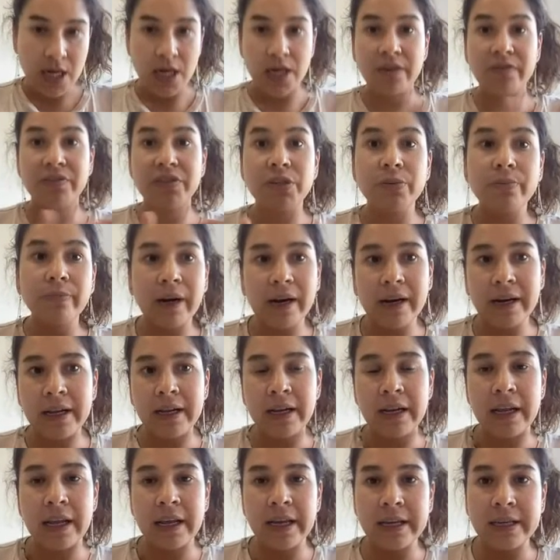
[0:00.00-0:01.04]
If somebody
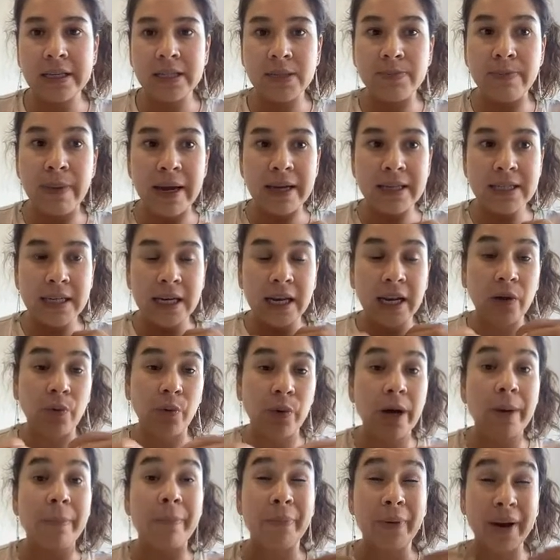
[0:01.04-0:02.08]
is basically,
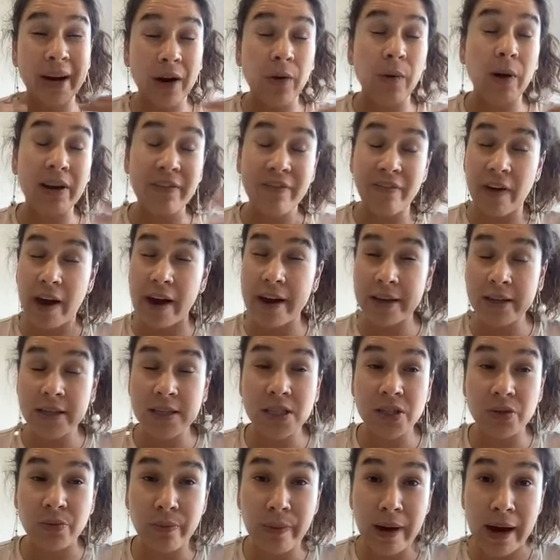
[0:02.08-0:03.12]
we are pre-qualifying
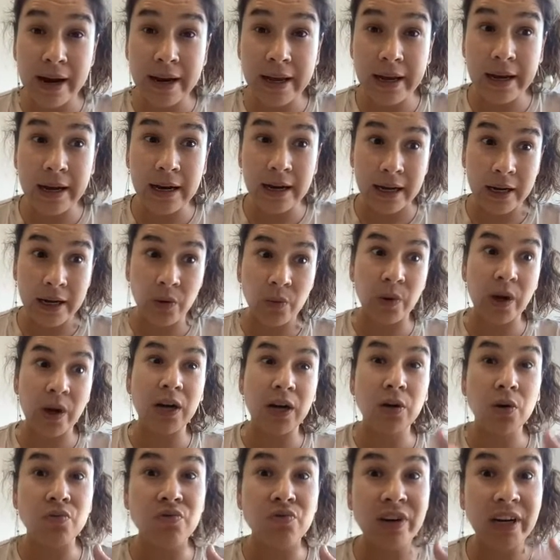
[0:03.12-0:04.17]
somebody, like we are
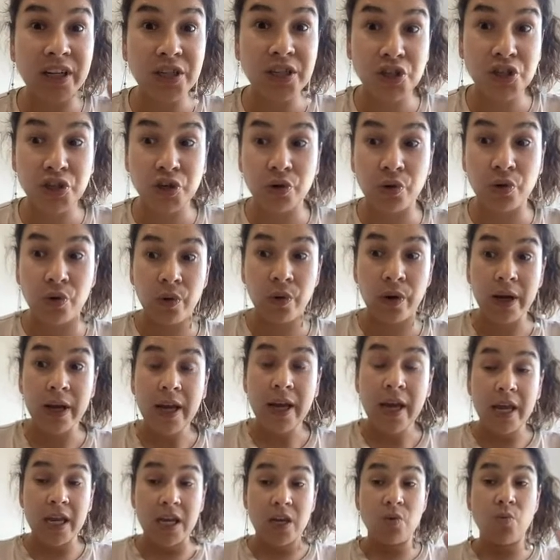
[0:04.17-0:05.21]
not really sure
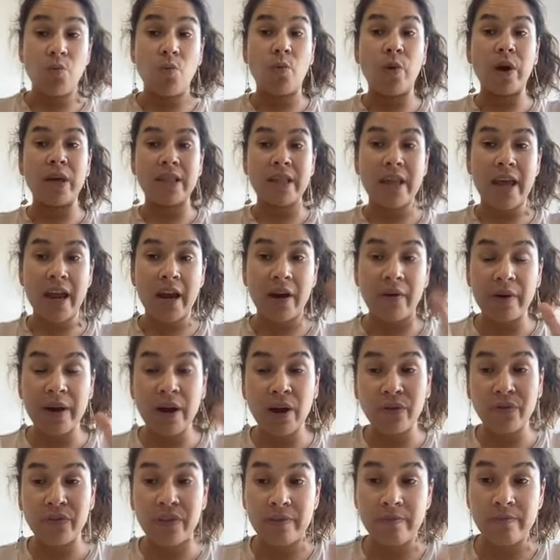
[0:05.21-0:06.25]
in what
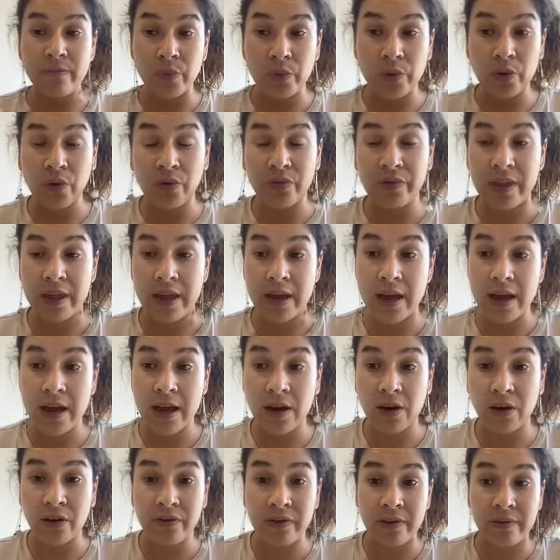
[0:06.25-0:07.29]
area of
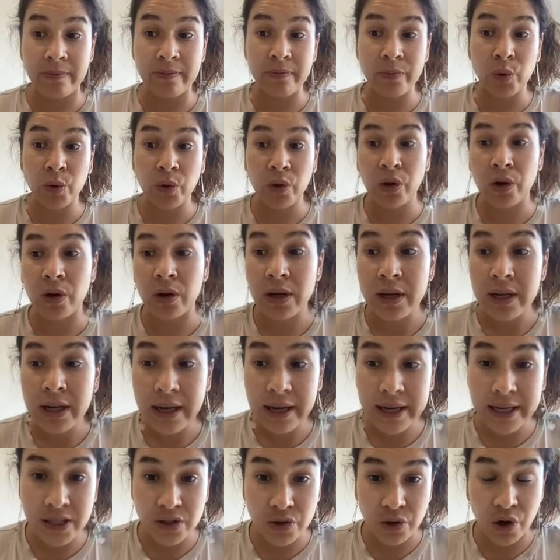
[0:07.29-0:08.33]
the Budo
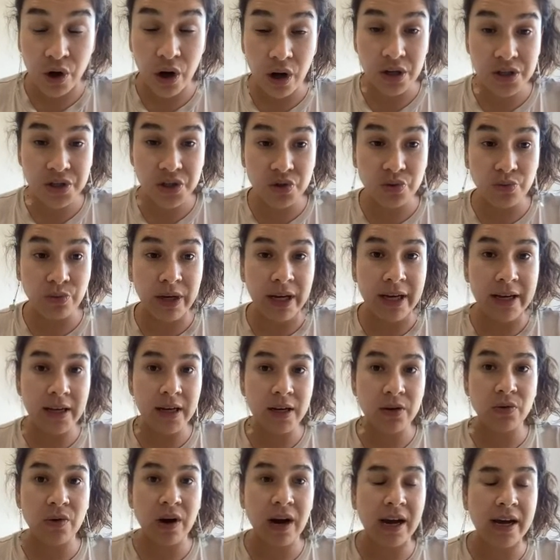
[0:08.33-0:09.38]
is our
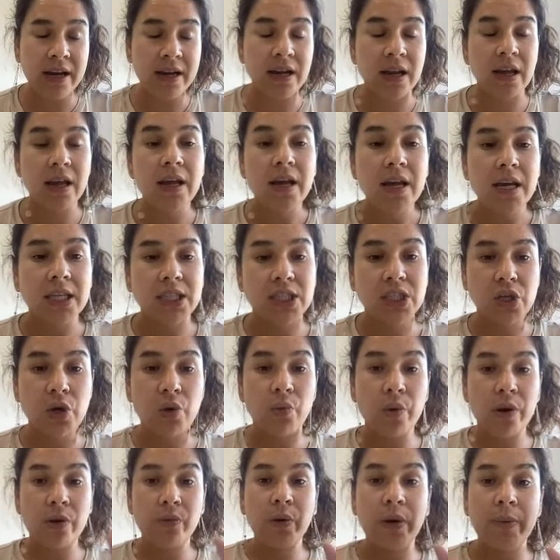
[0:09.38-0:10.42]
customer, right? So
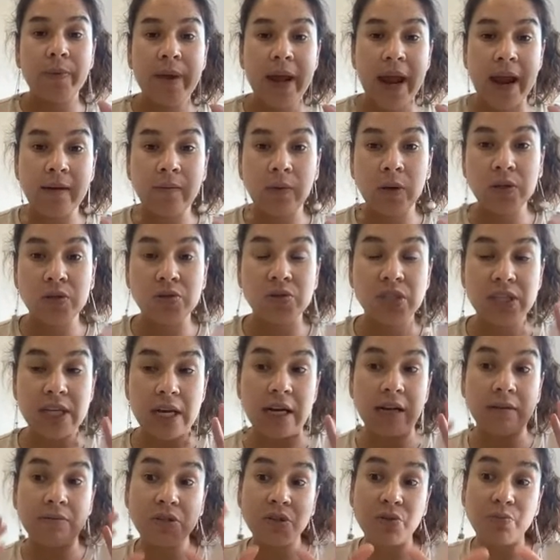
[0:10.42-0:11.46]
we will be able to
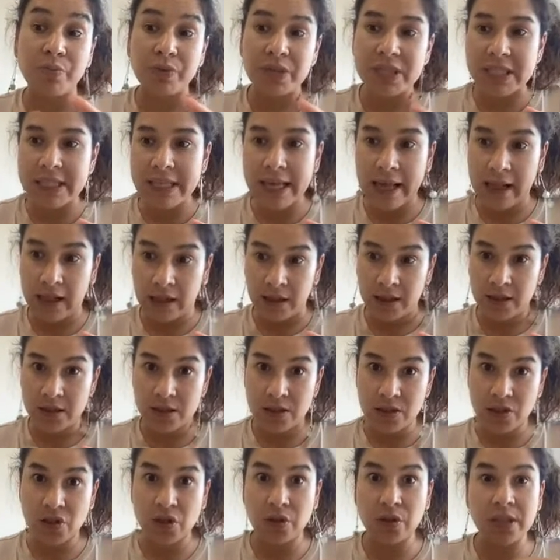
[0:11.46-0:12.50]
send him to
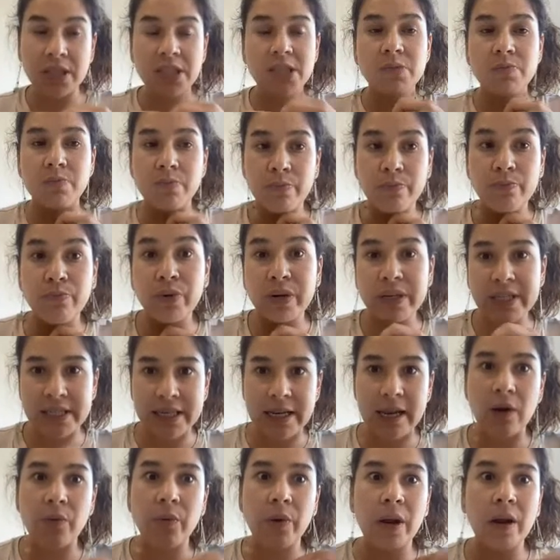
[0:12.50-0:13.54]
pre-sale. So this
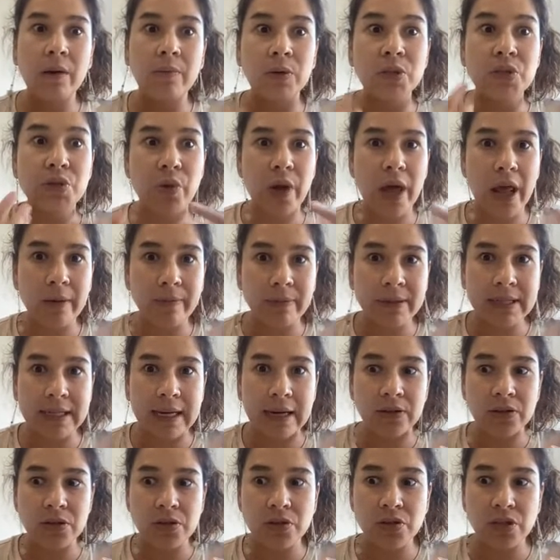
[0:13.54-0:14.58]
pre-sale will be able to help us
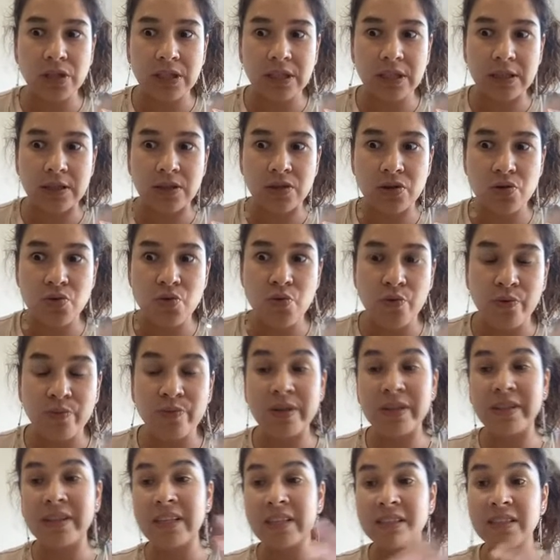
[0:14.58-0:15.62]
out to
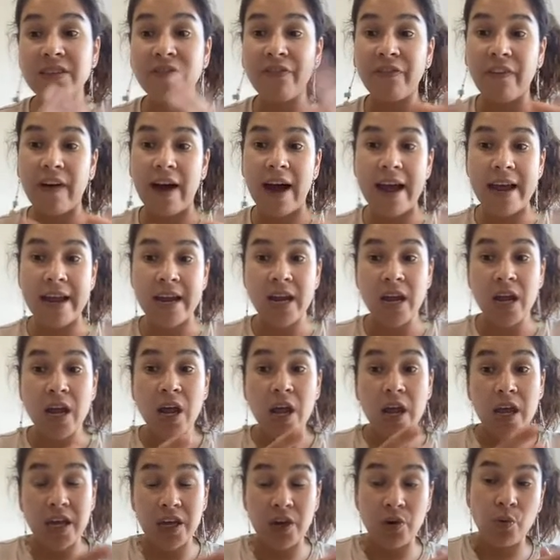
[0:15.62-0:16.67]
identify
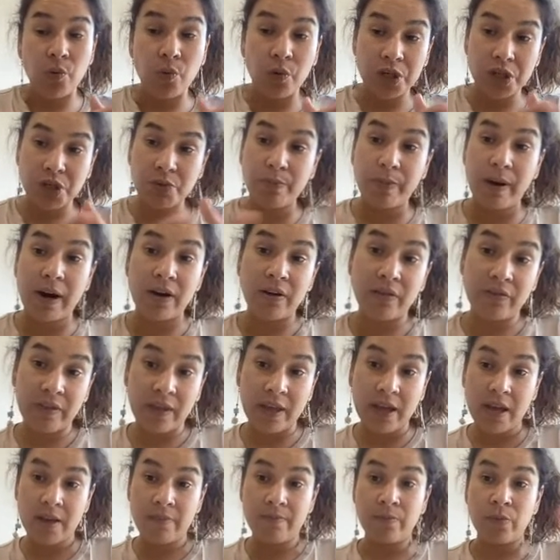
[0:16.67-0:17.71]
in which part of the
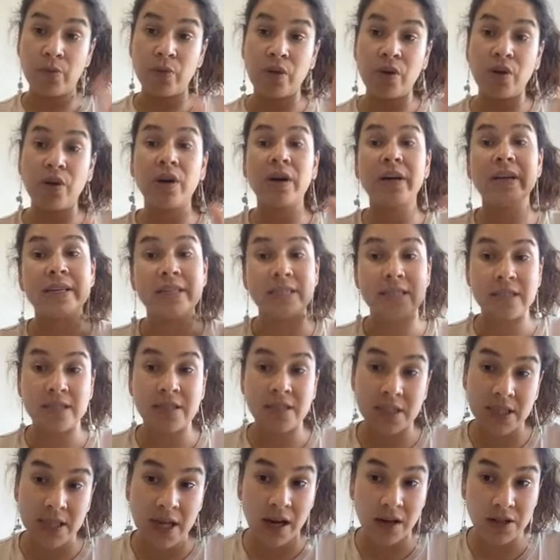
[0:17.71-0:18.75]
embudo is
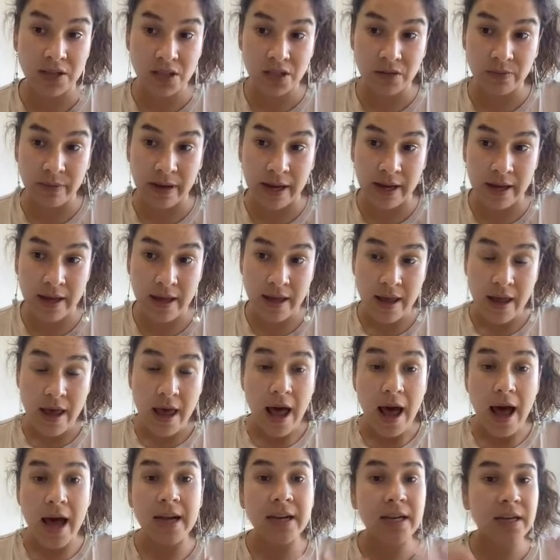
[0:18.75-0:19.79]
this customer.
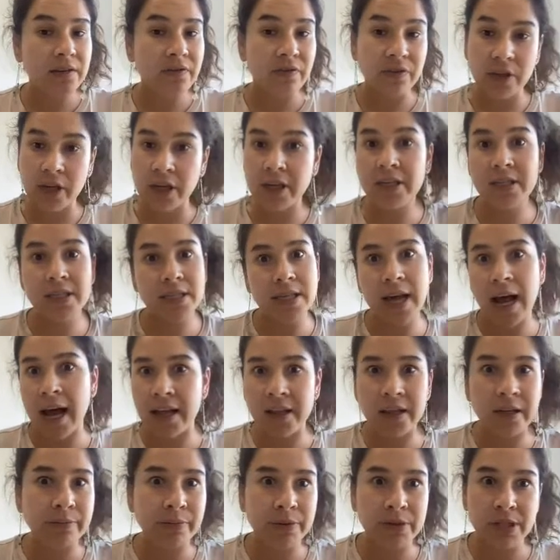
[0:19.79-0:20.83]
And if he's
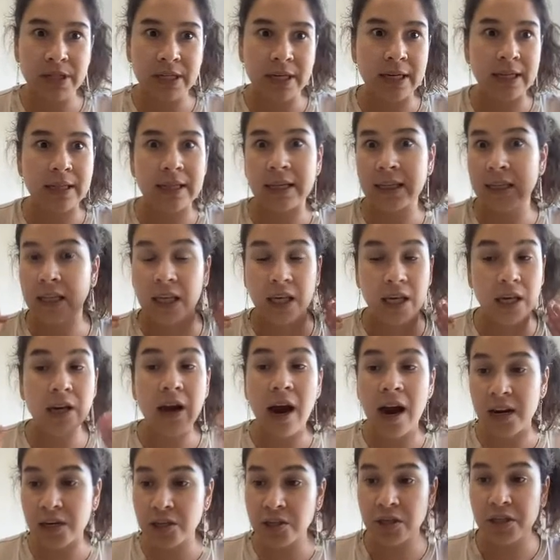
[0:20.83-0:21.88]
100% that he
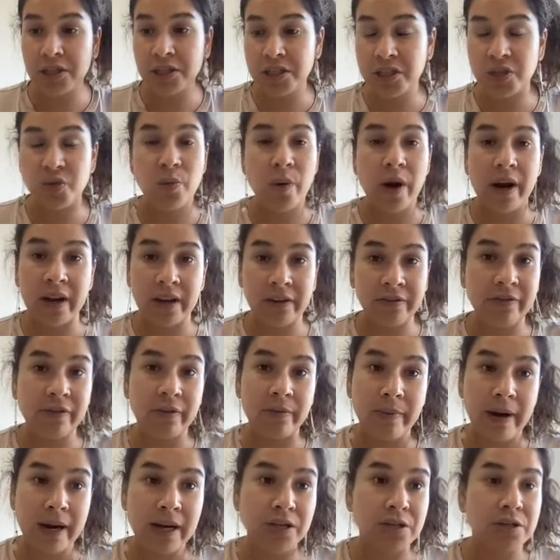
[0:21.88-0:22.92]
actually just want
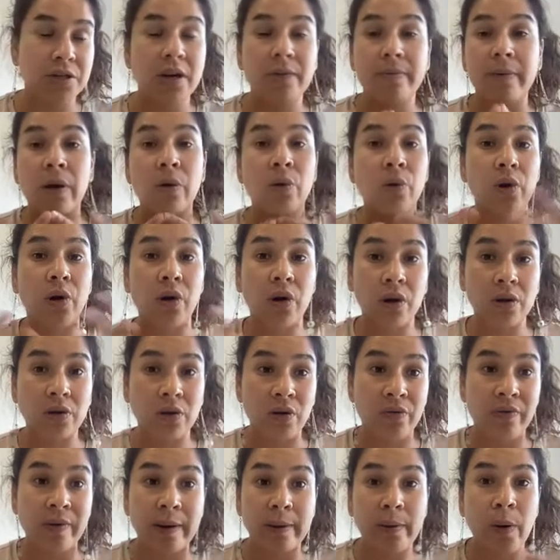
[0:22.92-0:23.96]
information about
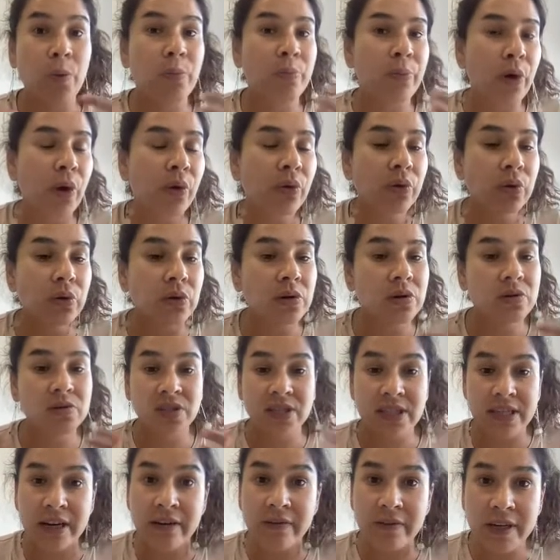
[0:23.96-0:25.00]
our product or
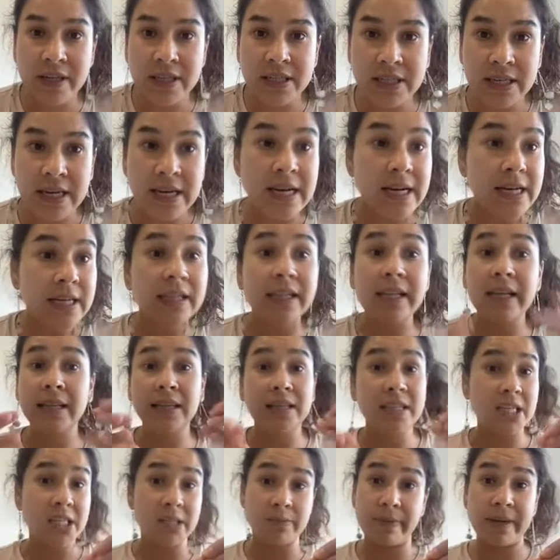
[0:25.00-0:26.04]
service,
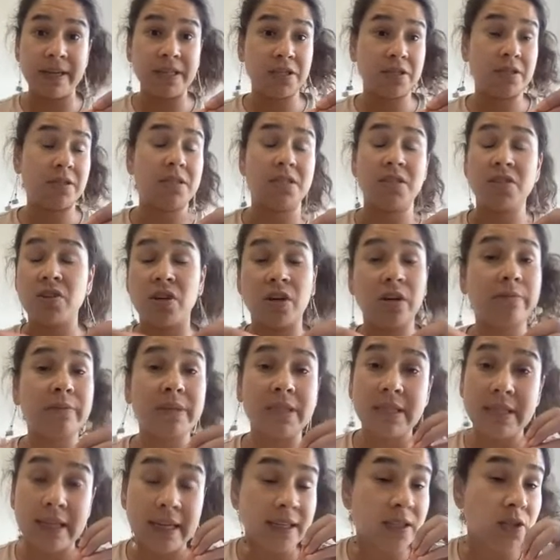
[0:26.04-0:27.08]
then this message is going to be
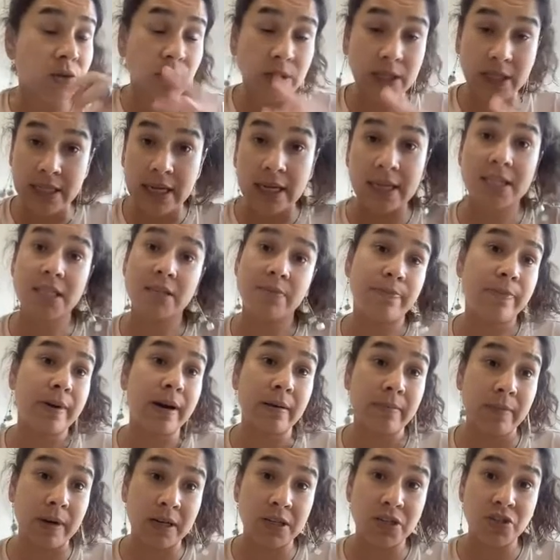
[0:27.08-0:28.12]
sent to the sales
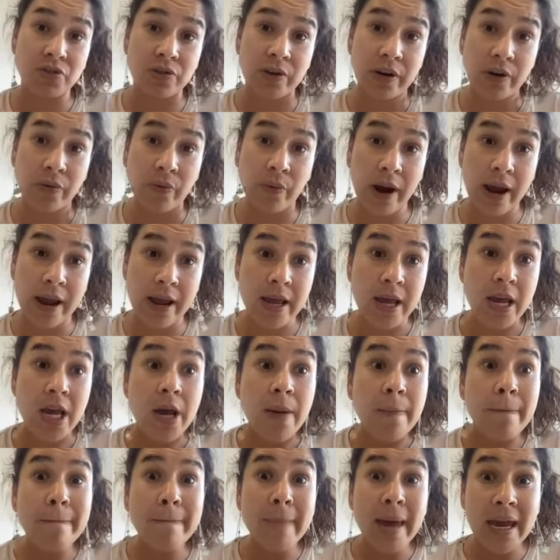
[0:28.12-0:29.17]
department straight
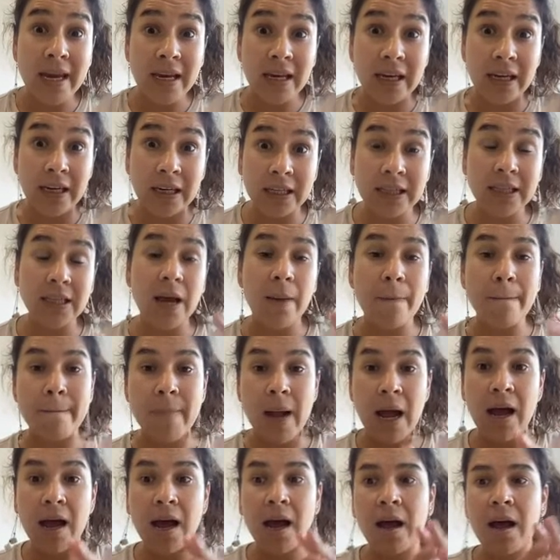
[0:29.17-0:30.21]
away, making it
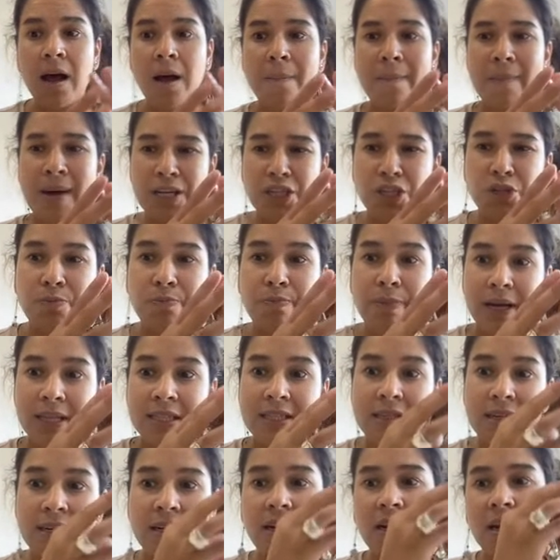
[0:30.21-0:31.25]
much
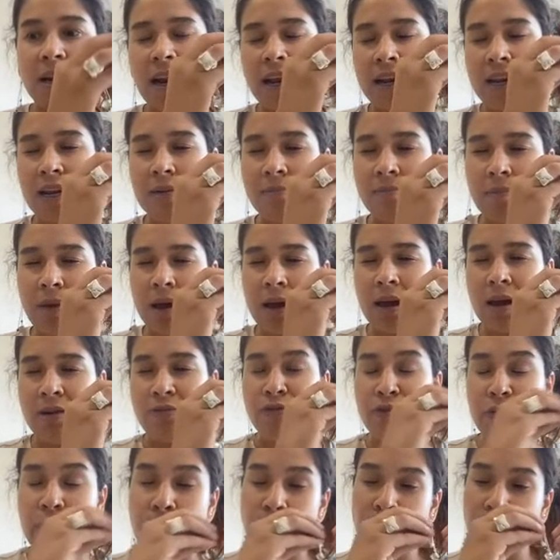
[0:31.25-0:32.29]
better, like a
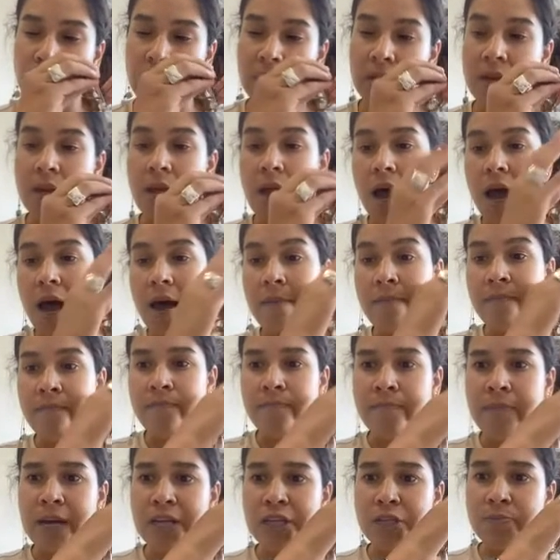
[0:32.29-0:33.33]
road, a
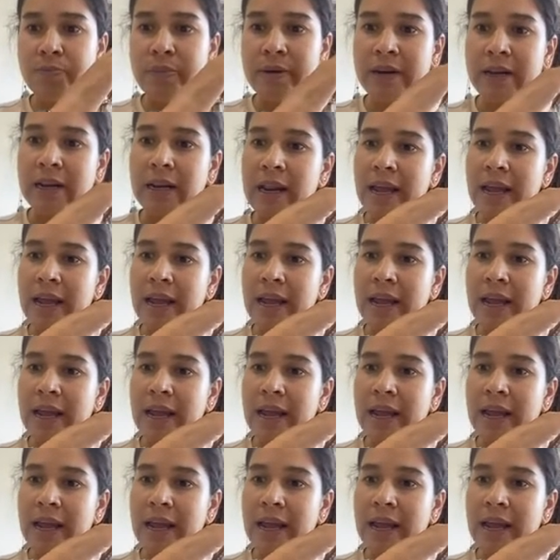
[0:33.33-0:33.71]
much better,